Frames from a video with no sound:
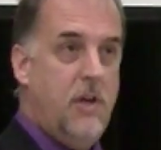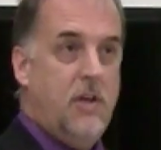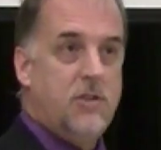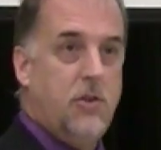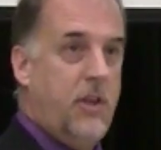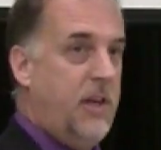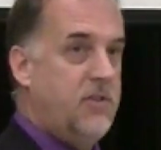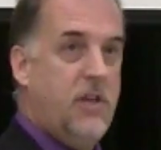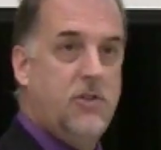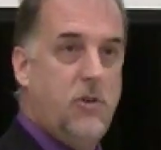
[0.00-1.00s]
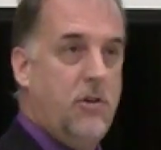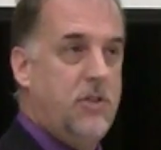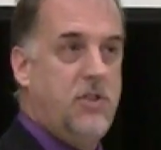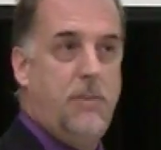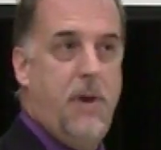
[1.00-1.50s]
so that as they start to
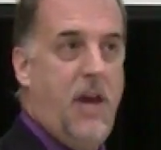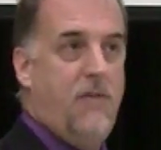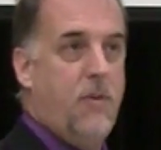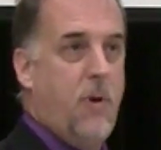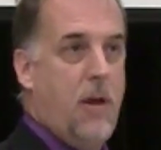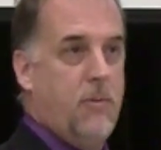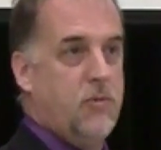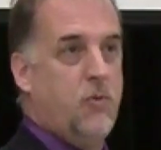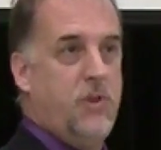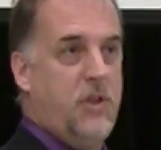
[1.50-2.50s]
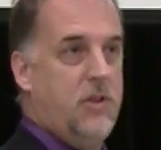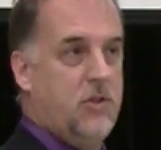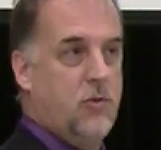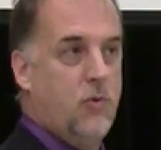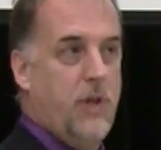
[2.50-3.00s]
see behavior problems within the school,